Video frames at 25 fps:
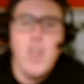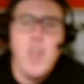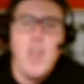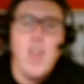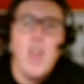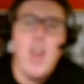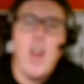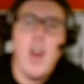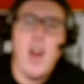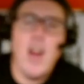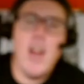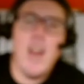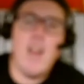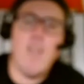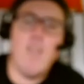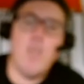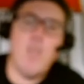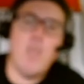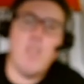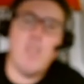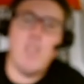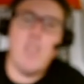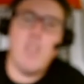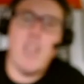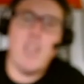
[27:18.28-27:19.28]
All right,
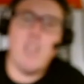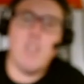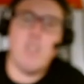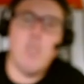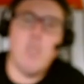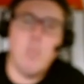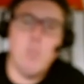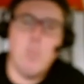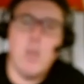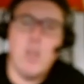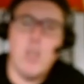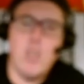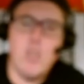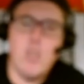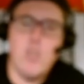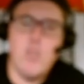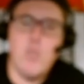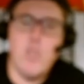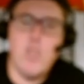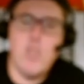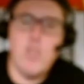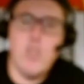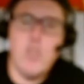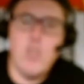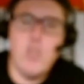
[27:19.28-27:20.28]
everyone. Thanks so much
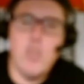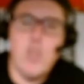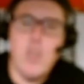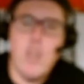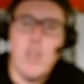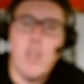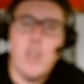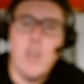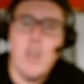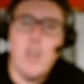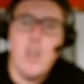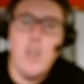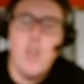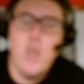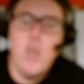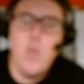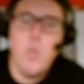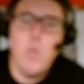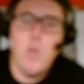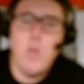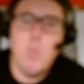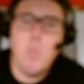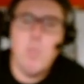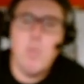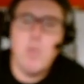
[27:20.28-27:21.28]
for tuning in.
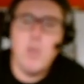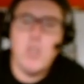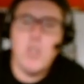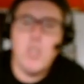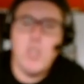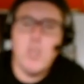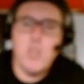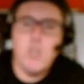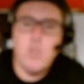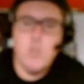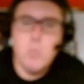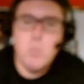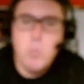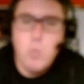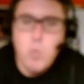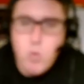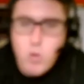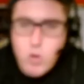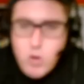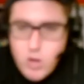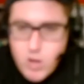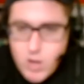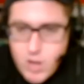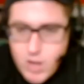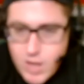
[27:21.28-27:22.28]
We appreciate the
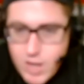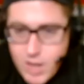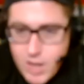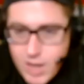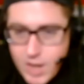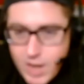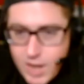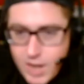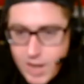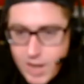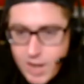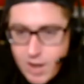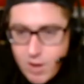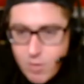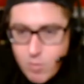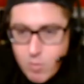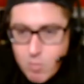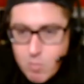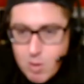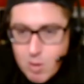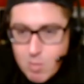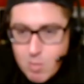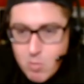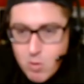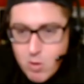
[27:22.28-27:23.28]
support. And
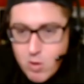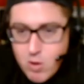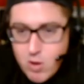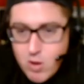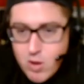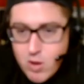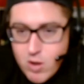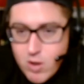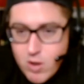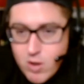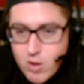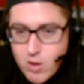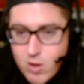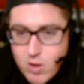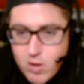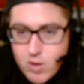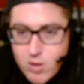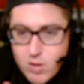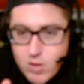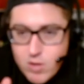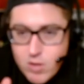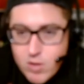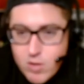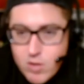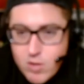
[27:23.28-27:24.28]
remember,
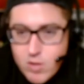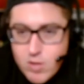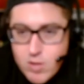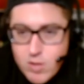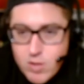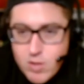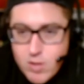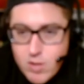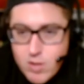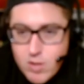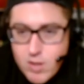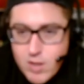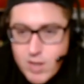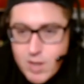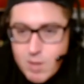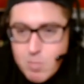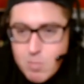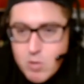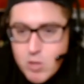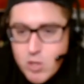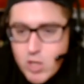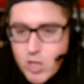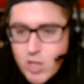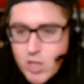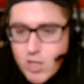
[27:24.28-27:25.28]
keep the
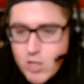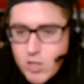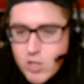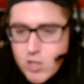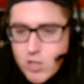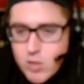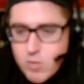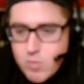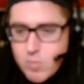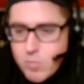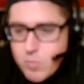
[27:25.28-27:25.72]
change.